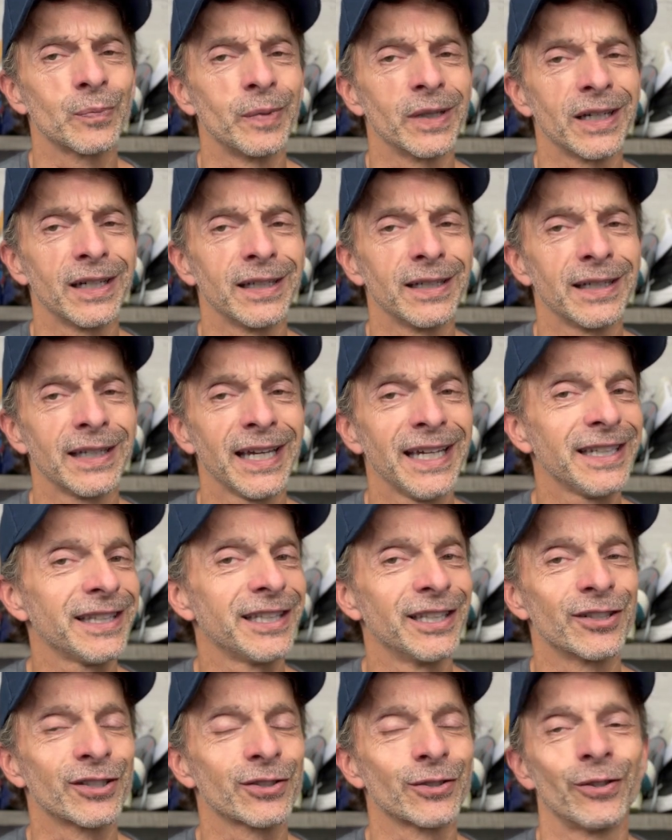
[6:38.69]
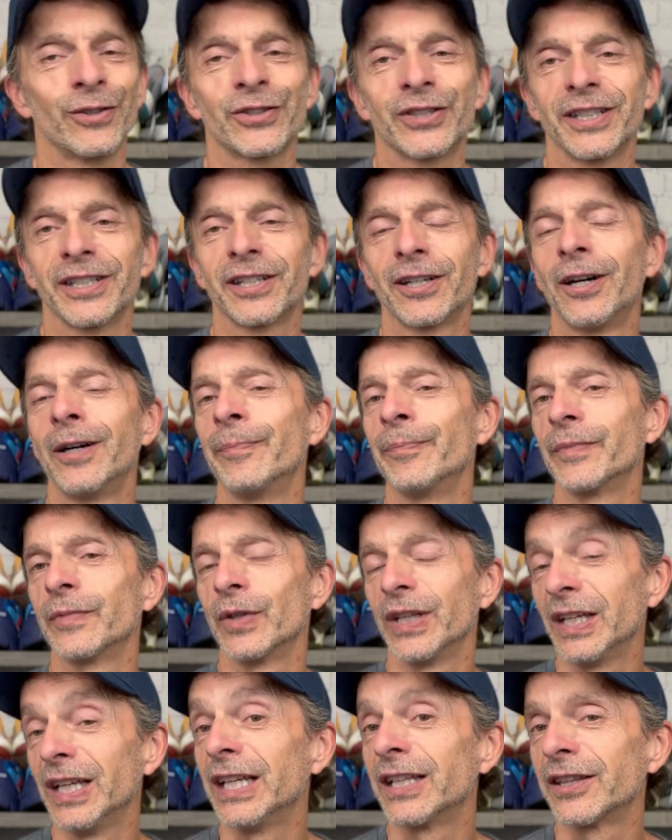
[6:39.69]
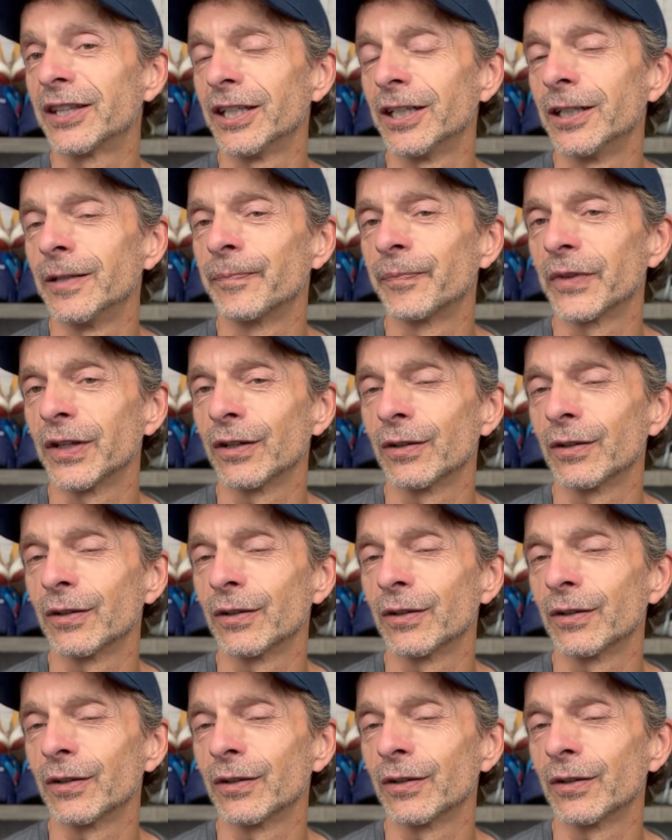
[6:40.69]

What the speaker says: but I hate the insoles that come in them.